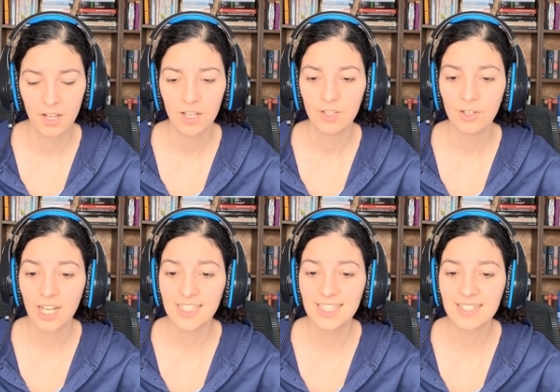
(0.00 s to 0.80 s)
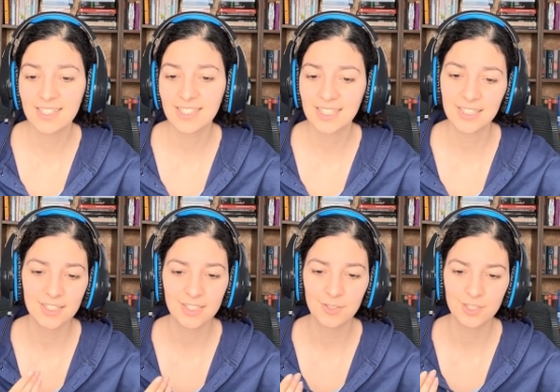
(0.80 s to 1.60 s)
Your last sentence says
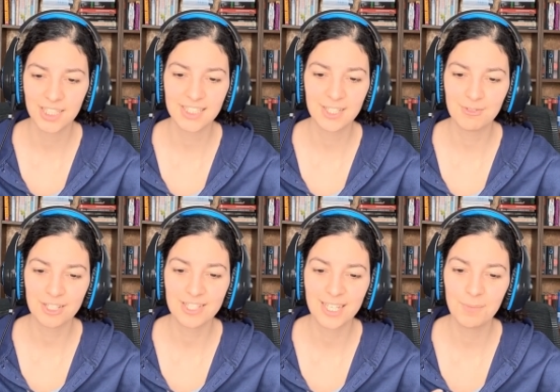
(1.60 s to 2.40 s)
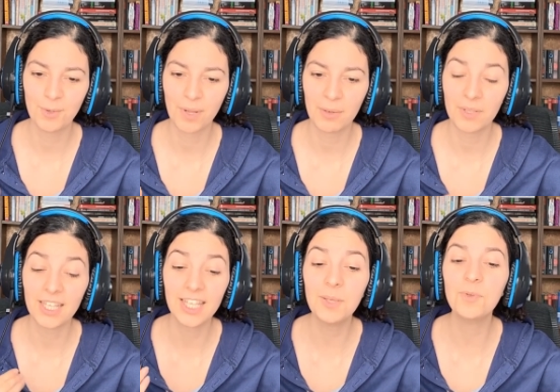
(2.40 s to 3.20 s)
that you want to keep your
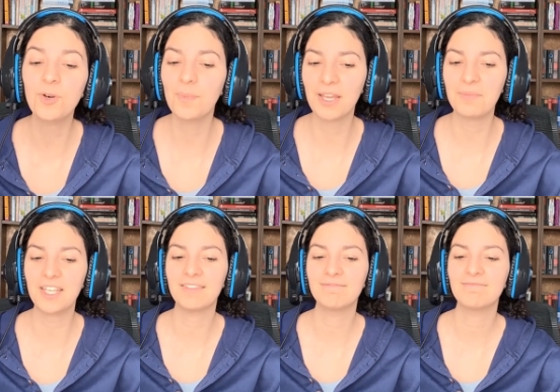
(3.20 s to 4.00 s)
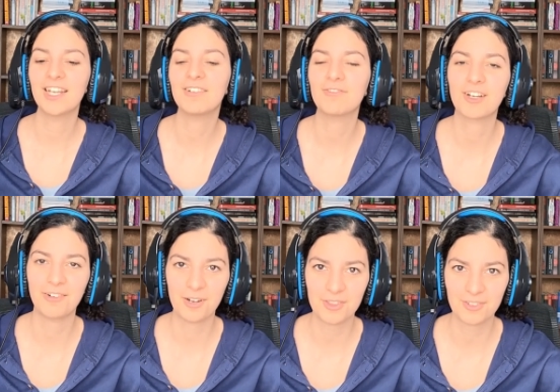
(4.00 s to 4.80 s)
baby, and figure
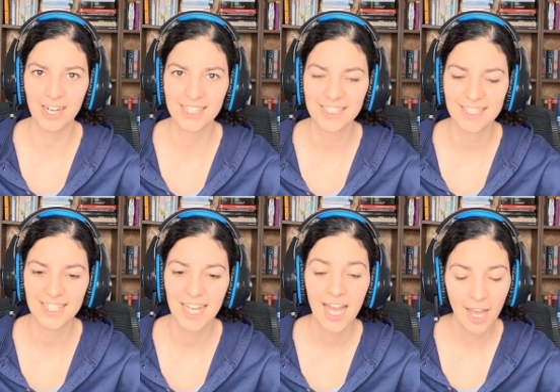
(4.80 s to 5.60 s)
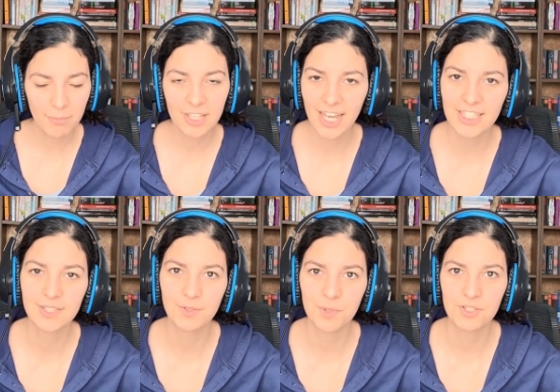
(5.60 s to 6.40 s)
out the rest. I mean, yes,
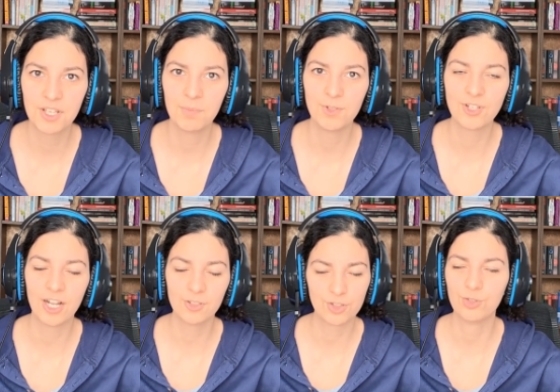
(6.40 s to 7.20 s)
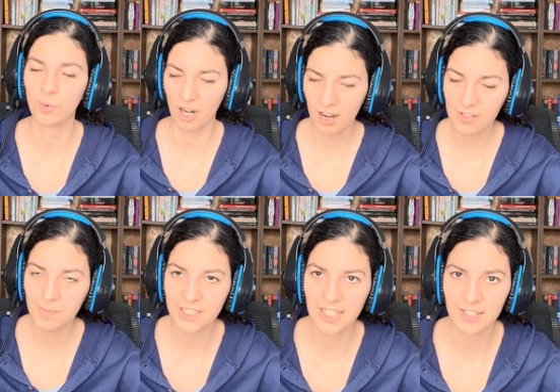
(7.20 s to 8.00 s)
if you want to keep your child, you should
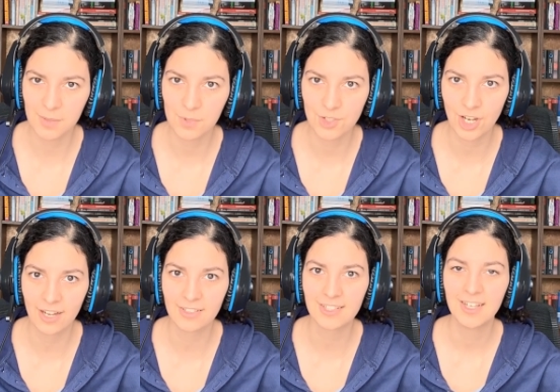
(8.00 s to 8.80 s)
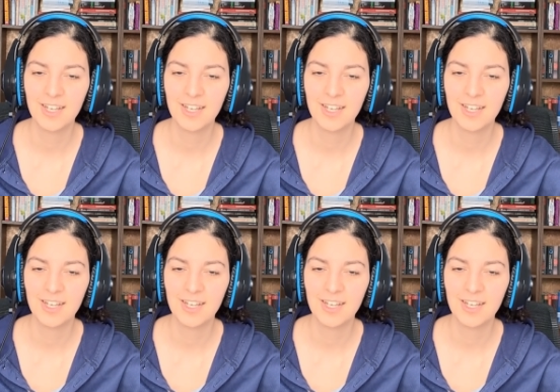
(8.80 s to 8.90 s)
100% keep your child,